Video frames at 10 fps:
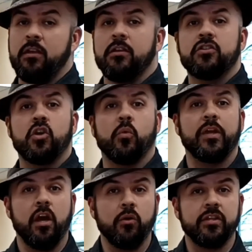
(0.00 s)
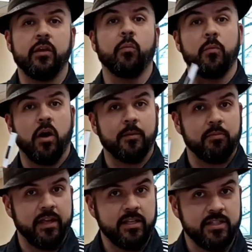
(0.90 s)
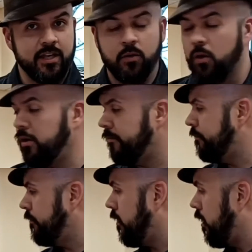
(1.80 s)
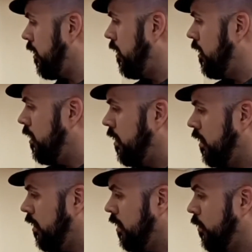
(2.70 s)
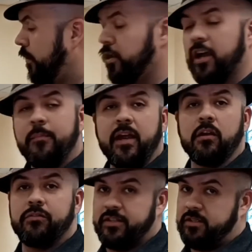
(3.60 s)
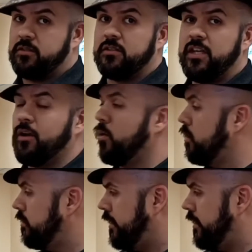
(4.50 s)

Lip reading: So we know that we want to play a C chord. We look up here. This is a C chord.